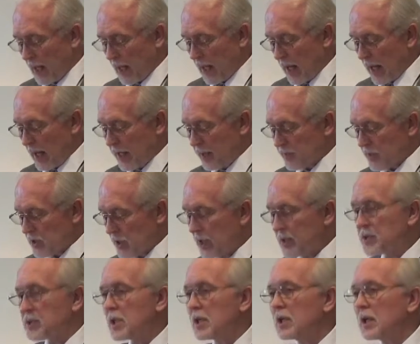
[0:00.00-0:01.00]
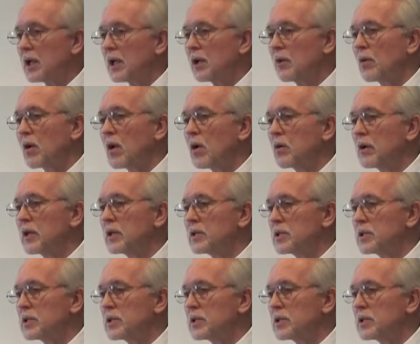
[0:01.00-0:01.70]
I am sensing a growing